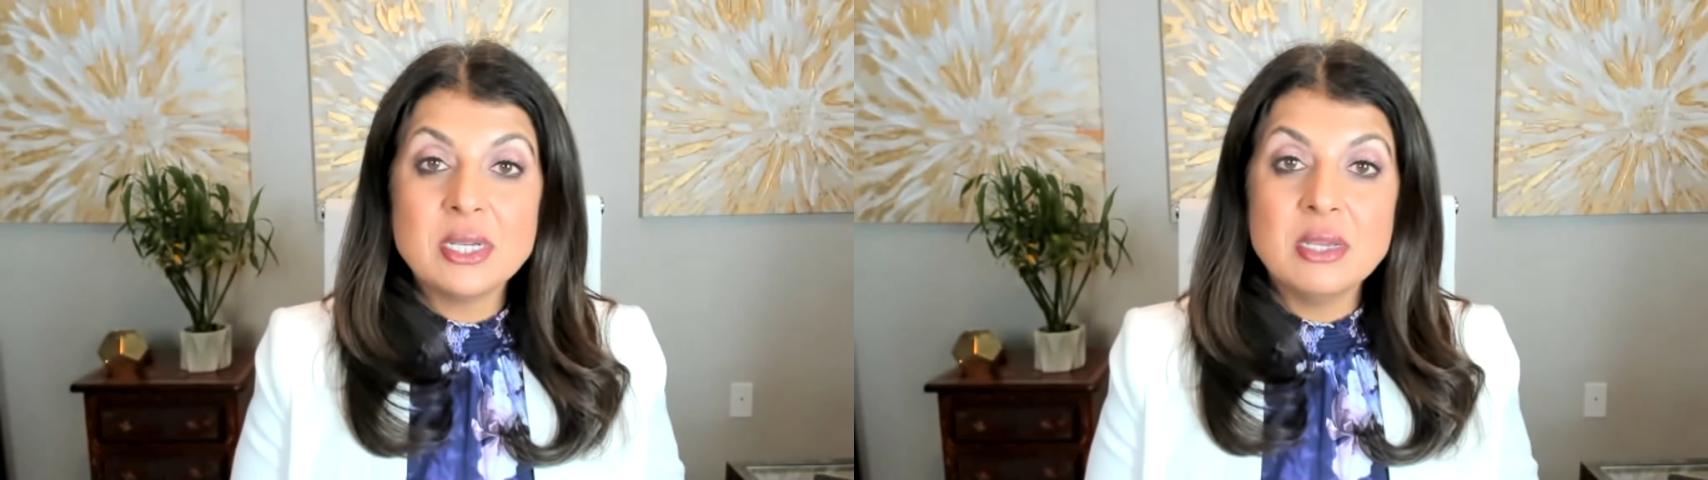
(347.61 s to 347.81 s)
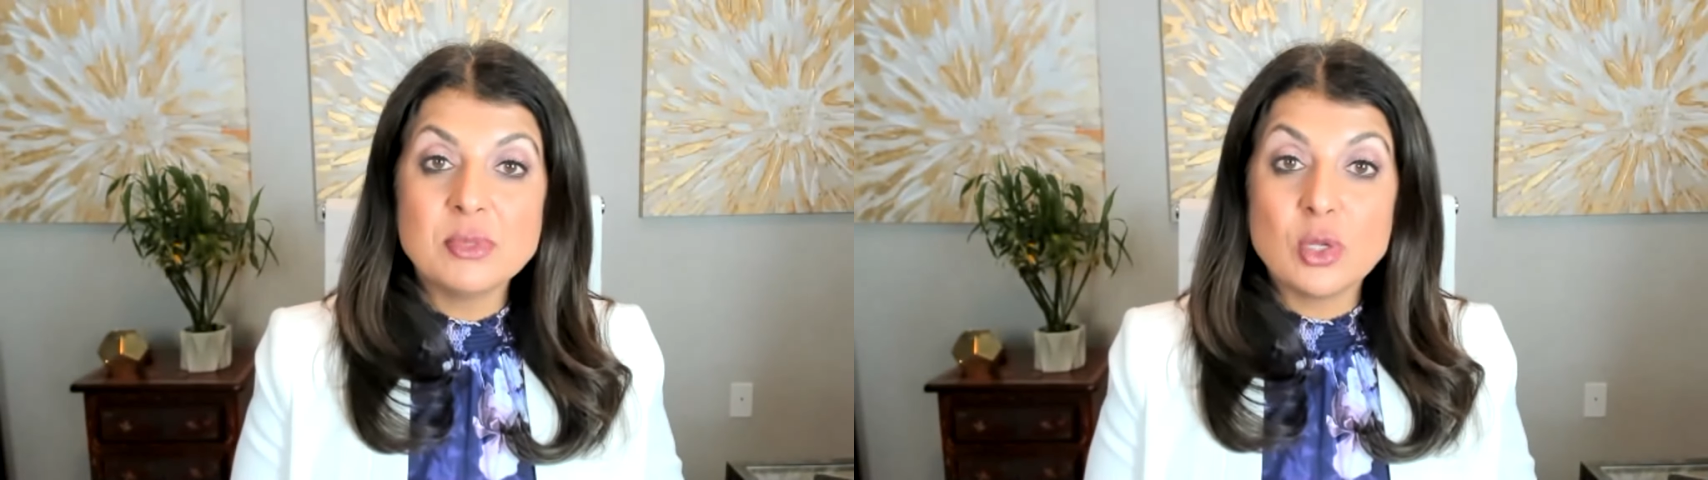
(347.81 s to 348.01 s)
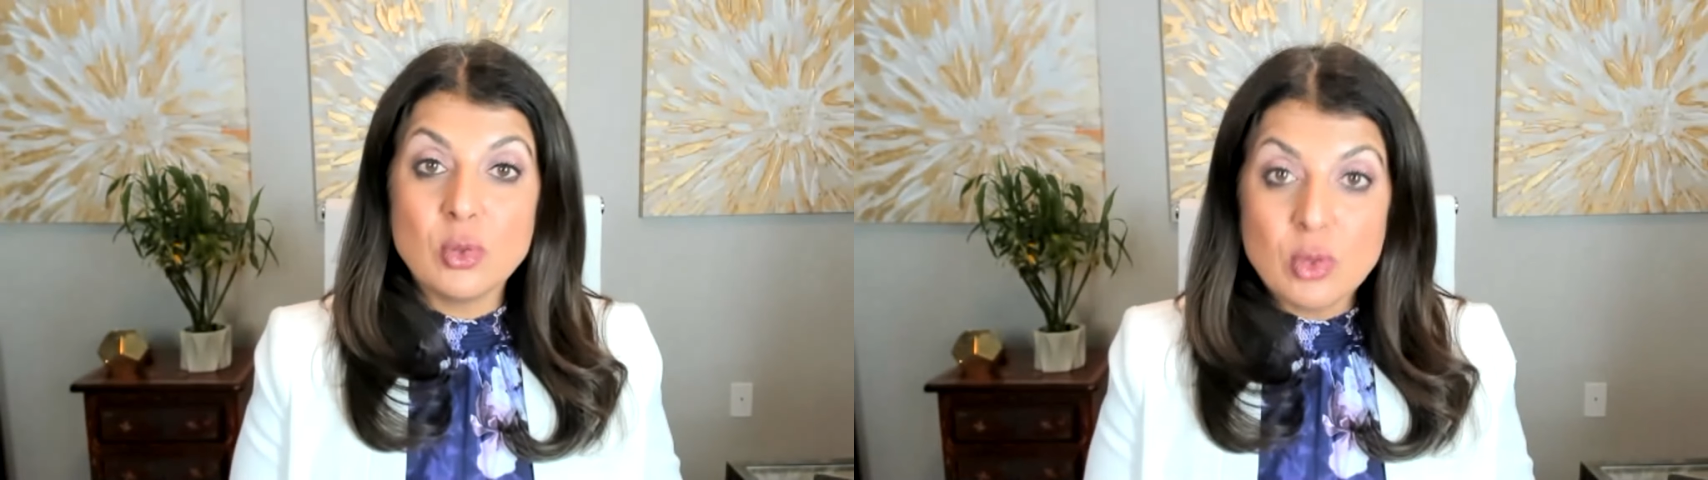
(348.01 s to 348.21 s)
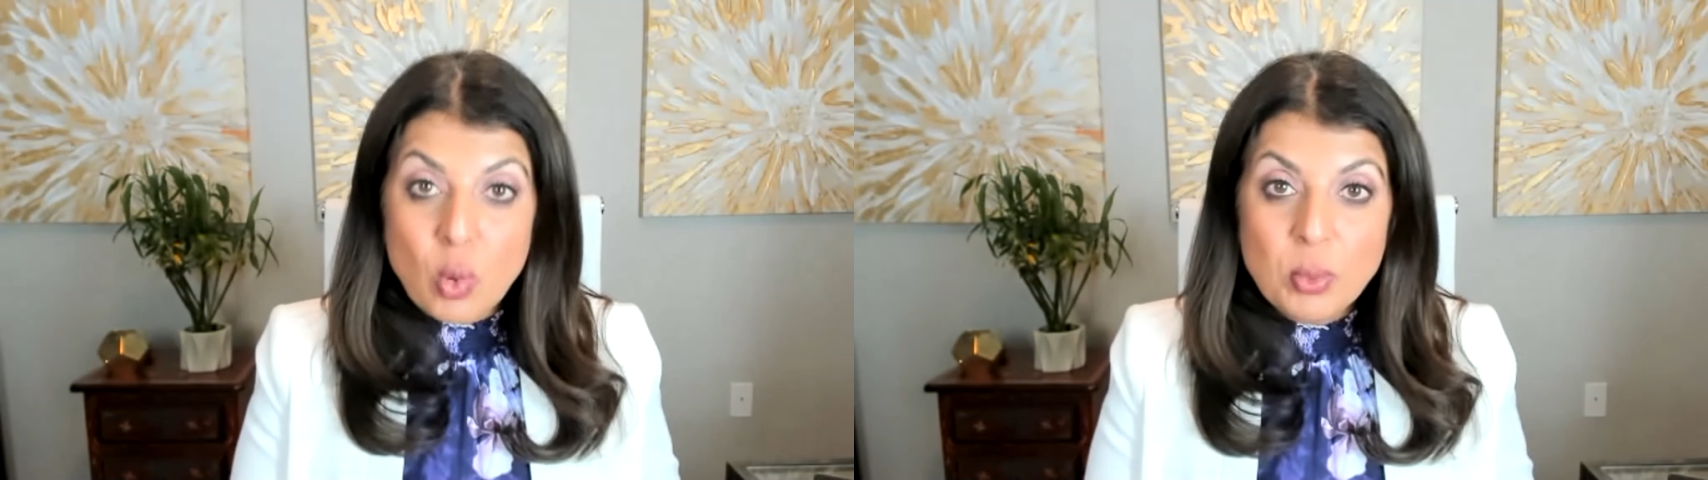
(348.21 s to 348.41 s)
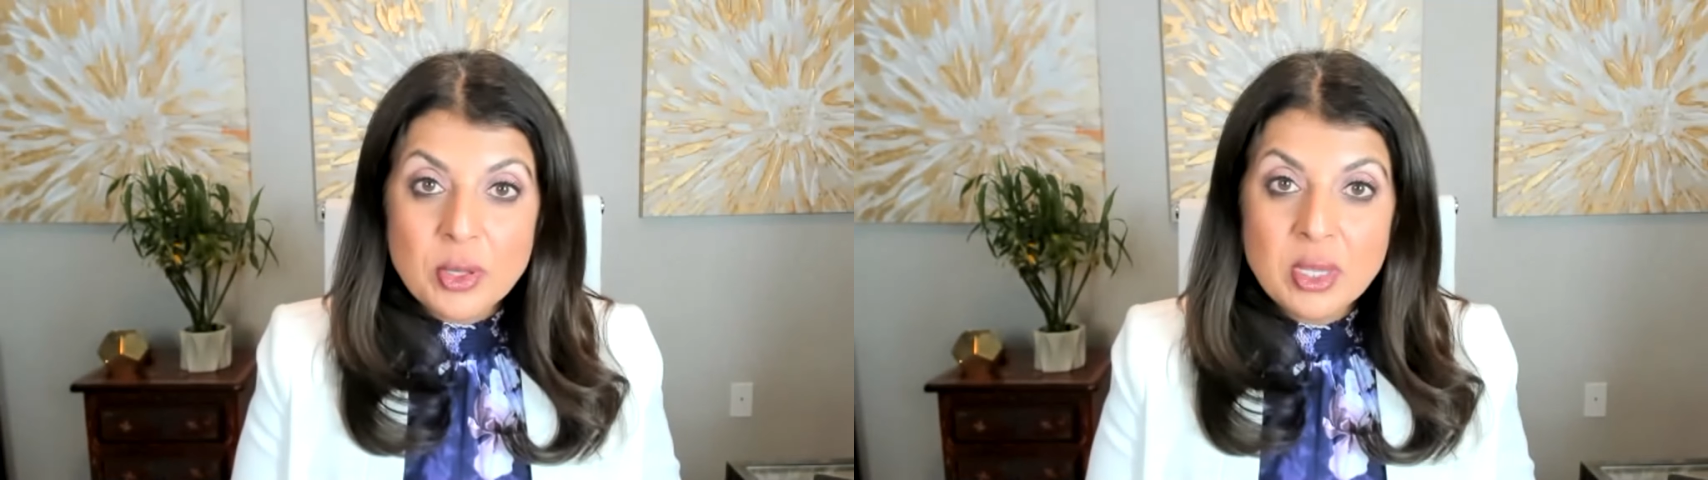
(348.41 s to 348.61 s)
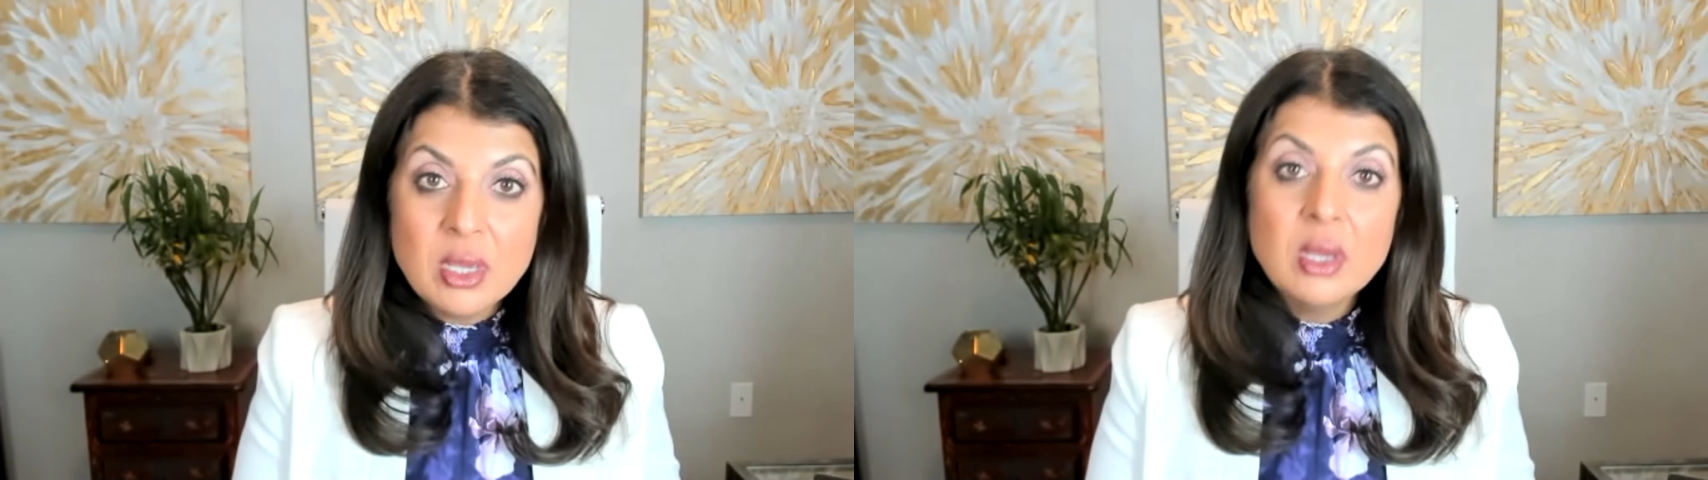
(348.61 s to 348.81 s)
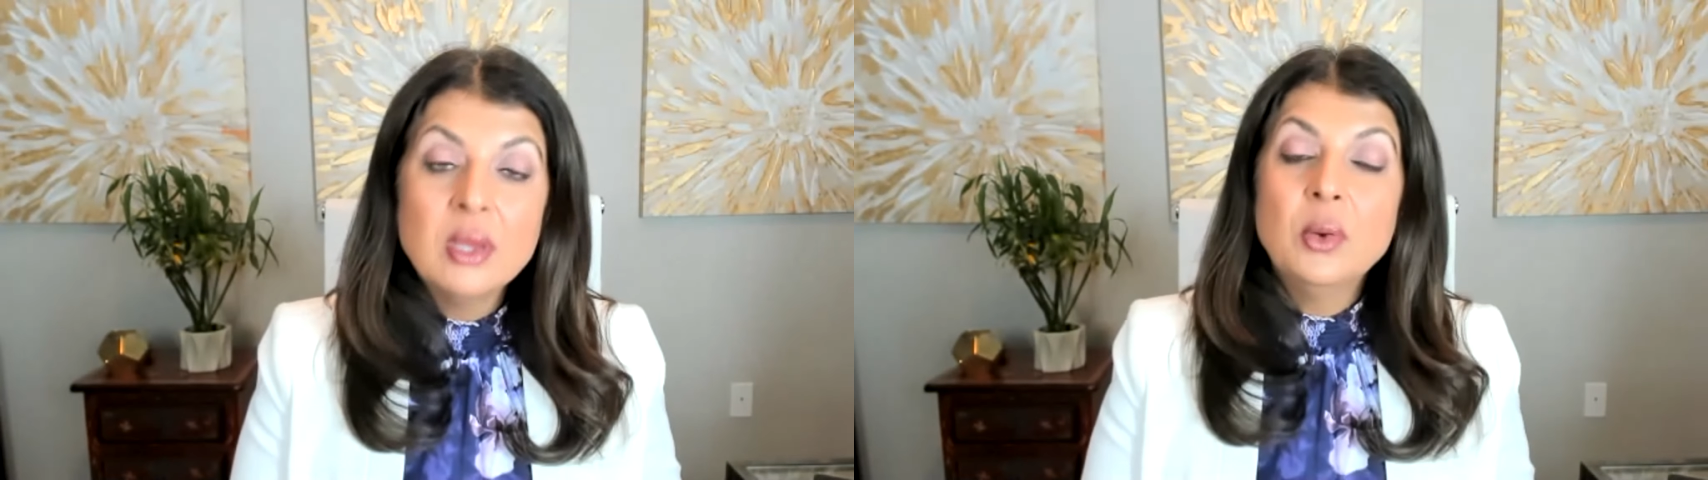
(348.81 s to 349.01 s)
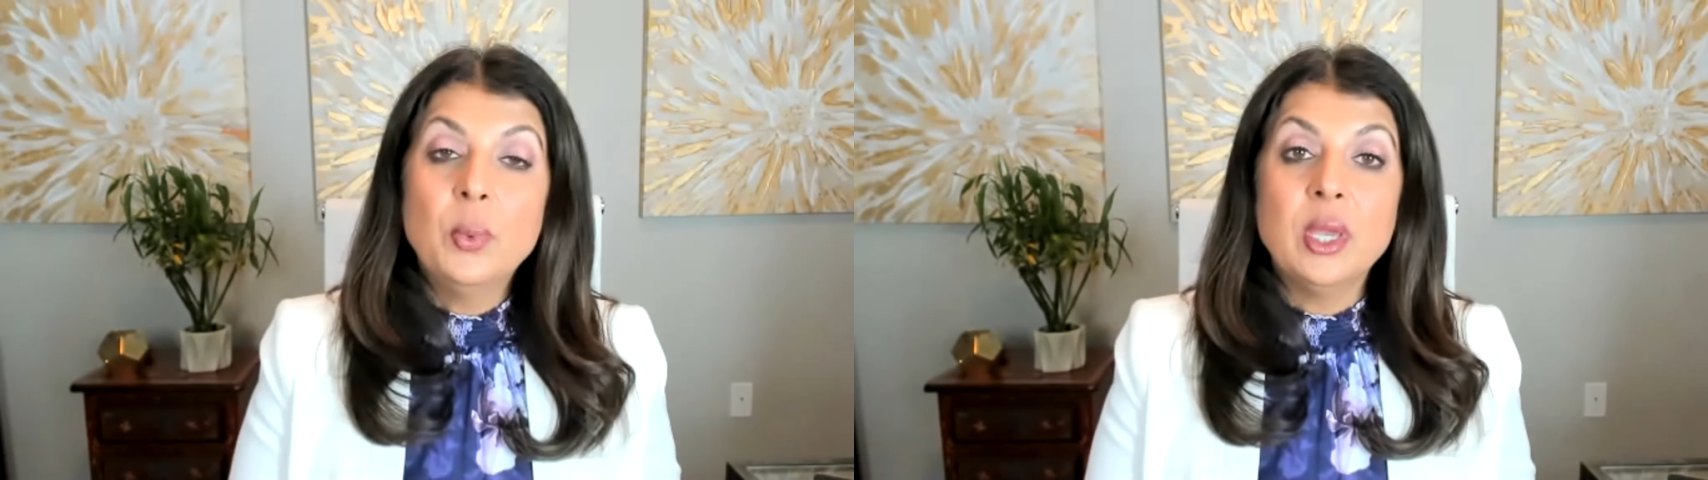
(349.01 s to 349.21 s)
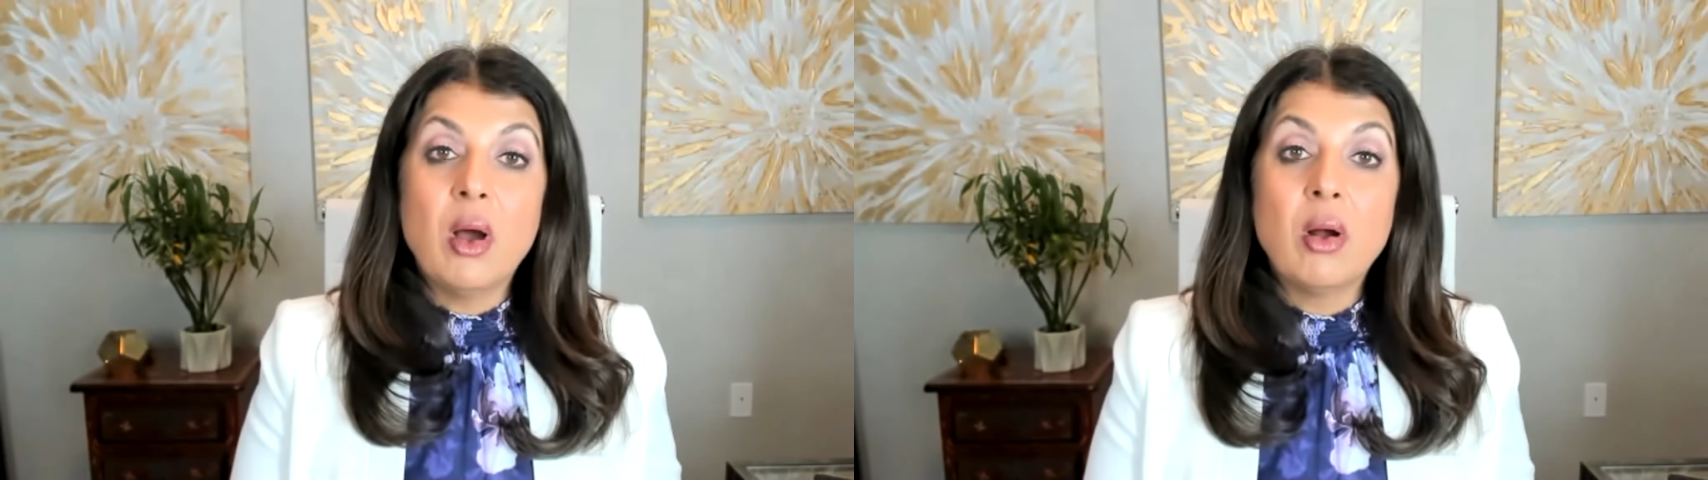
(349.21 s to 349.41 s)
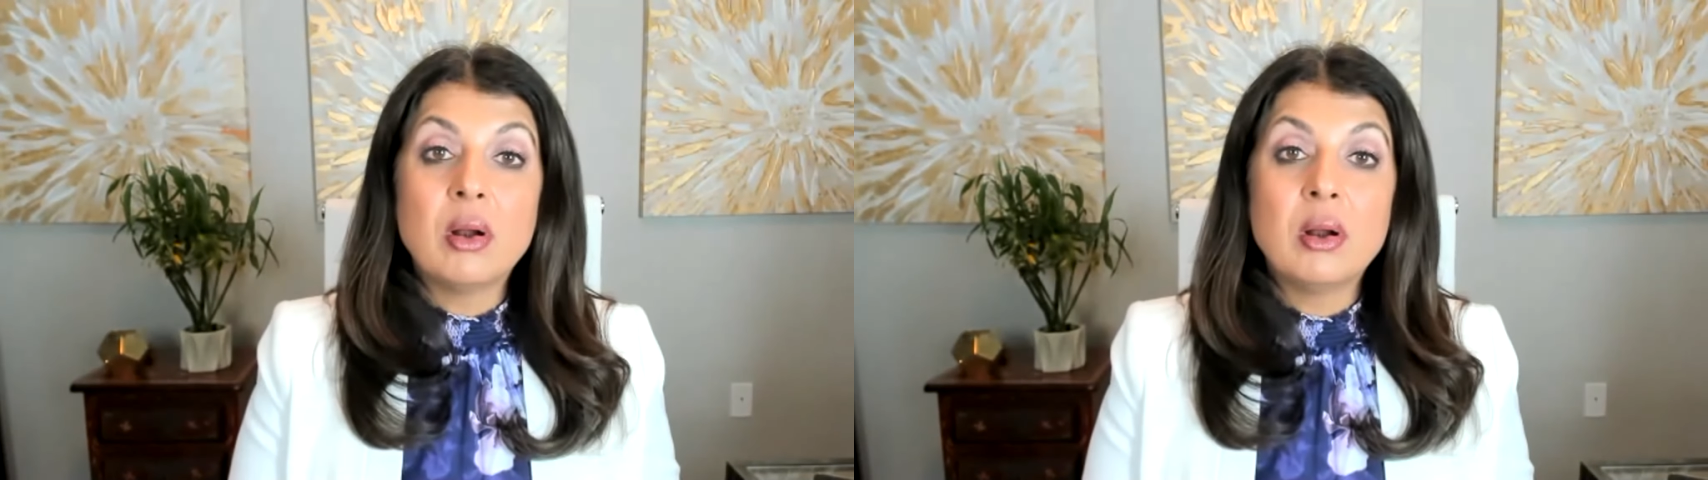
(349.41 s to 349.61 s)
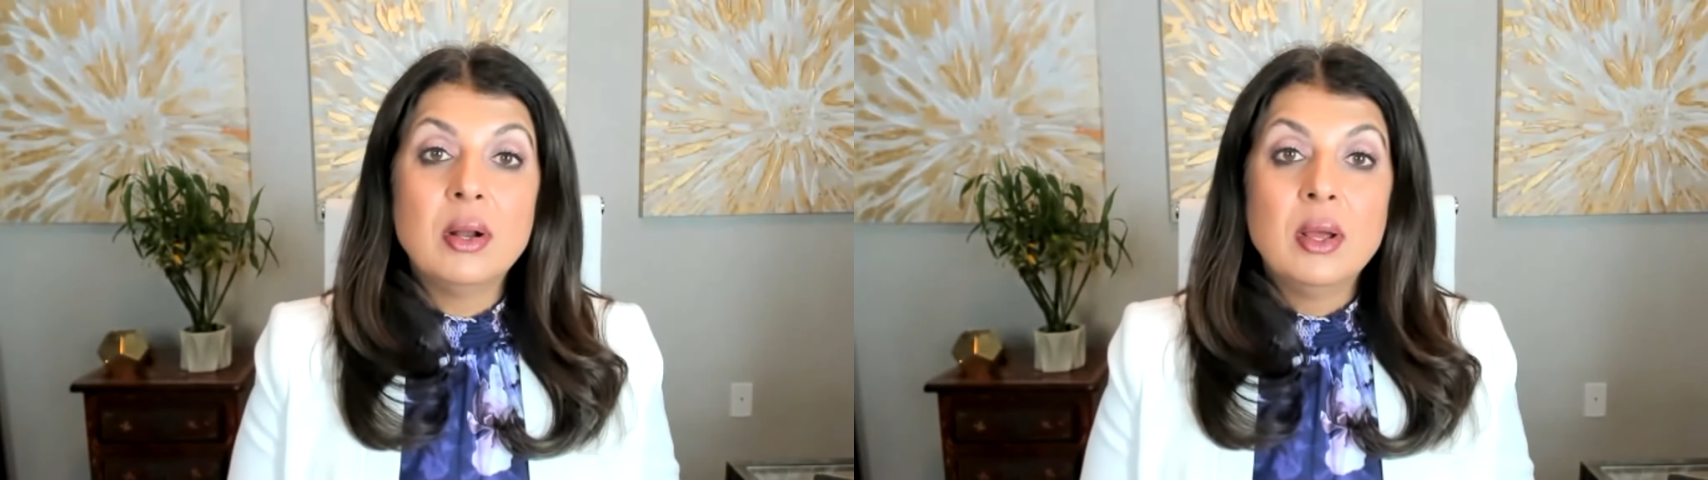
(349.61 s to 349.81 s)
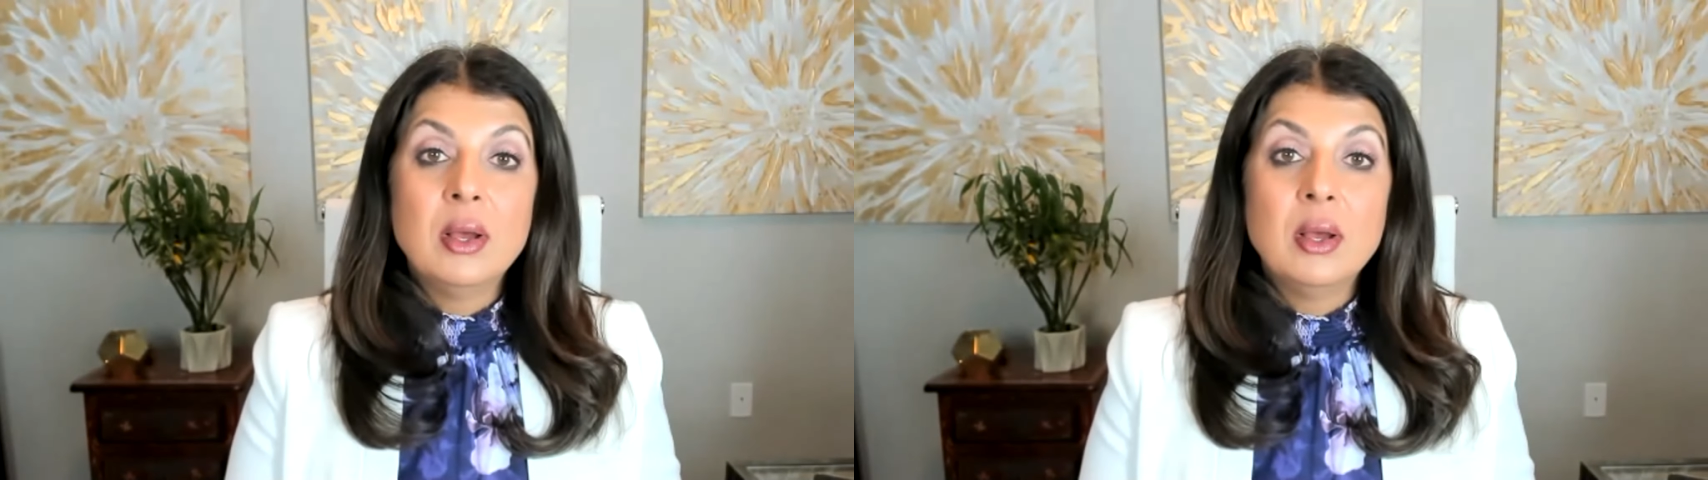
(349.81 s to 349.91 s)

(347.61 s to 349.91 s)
teams globally. We are